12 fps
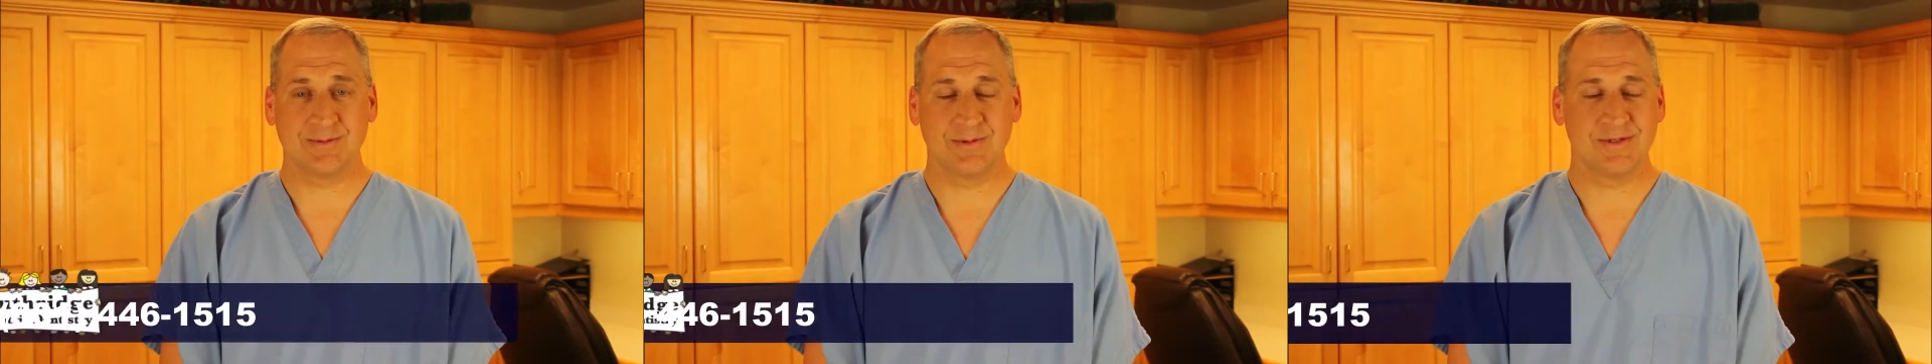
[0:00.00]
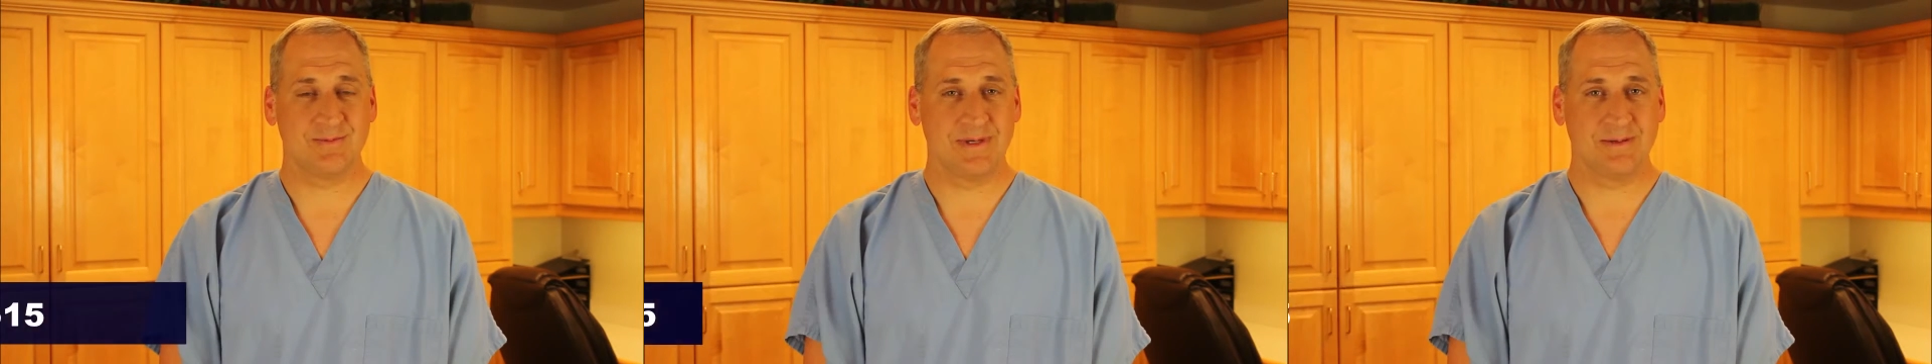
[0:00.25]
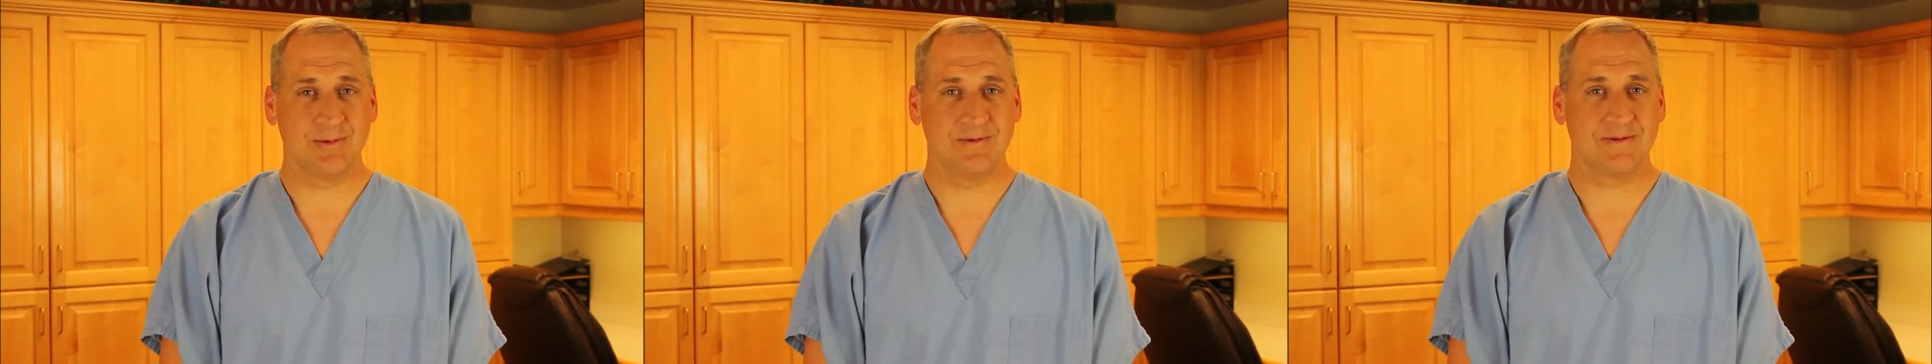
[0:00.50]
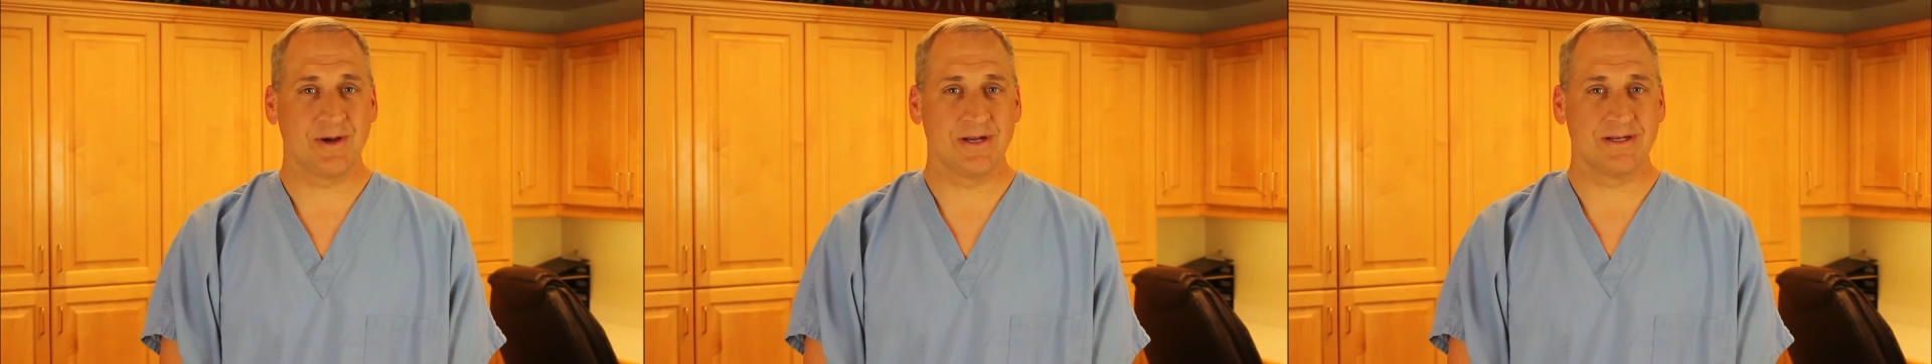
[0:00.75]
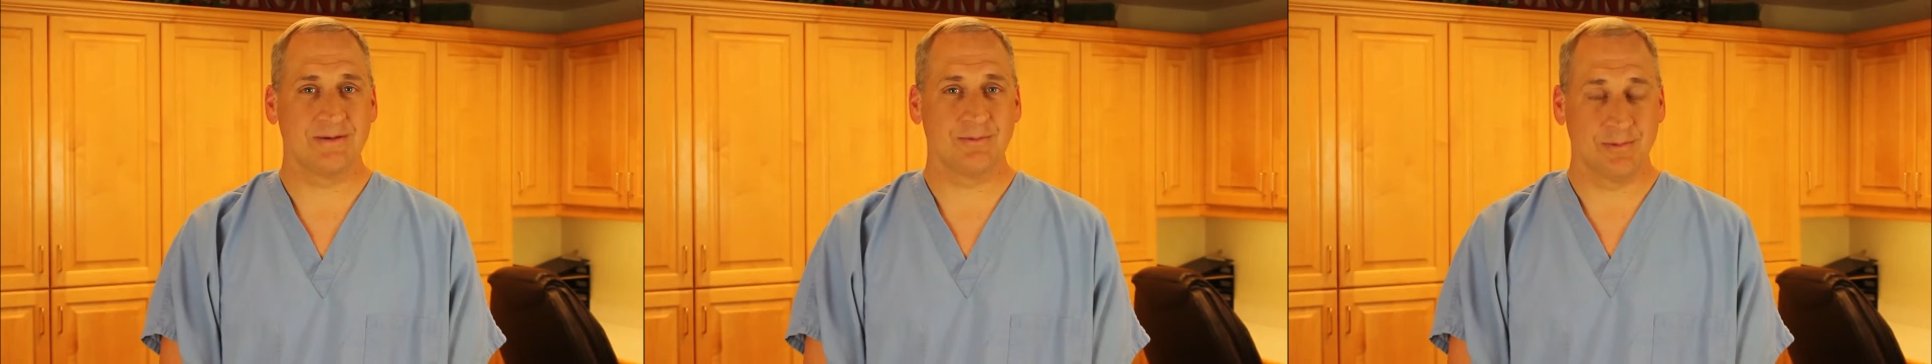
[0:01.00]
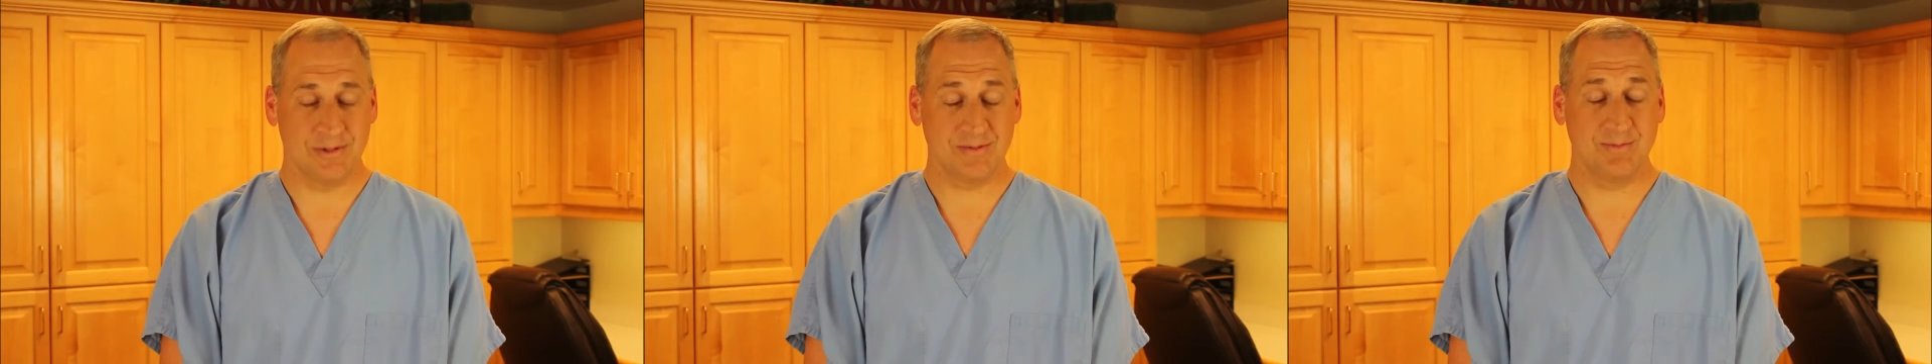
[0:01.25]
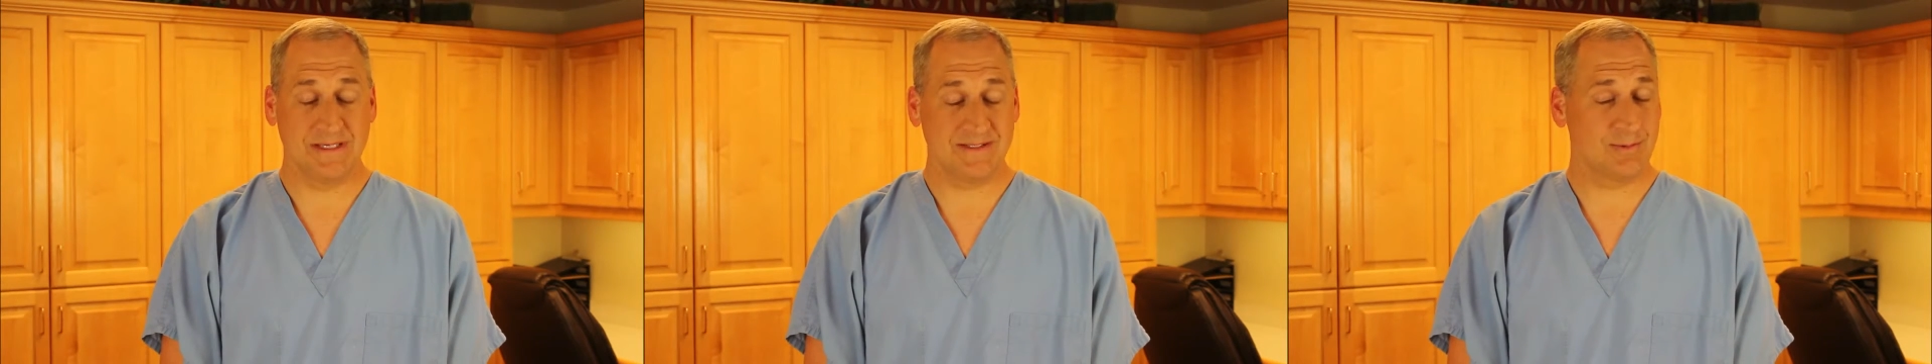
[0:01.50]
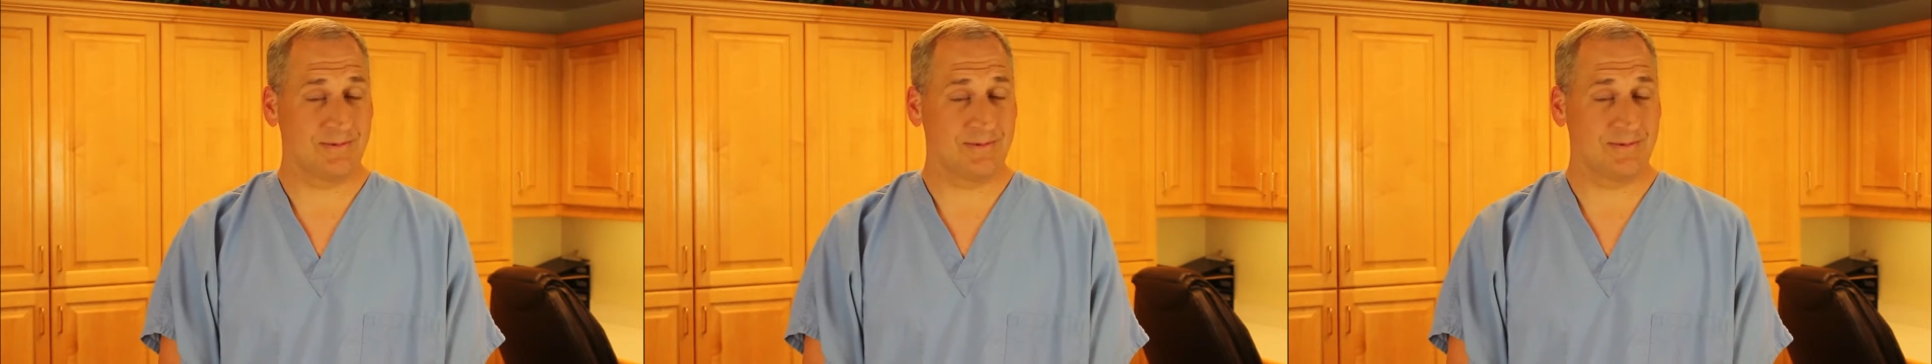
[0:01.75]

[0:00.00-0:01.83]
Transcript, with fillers: which mean we've gone which means